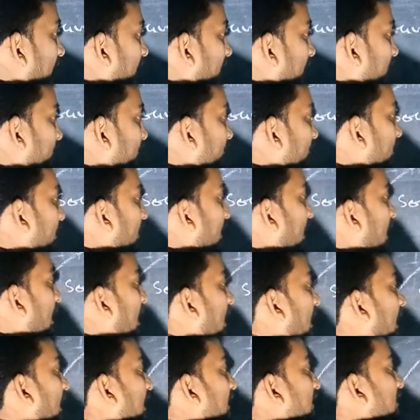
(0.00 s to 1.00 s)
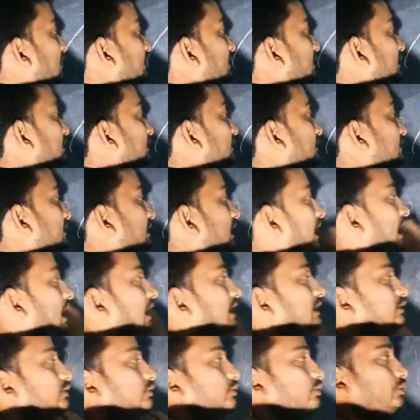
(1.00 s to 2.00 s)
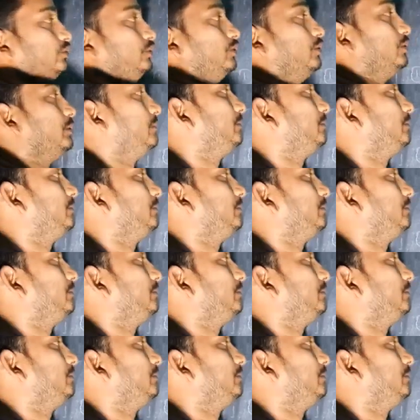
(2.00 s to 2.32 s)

of all these also.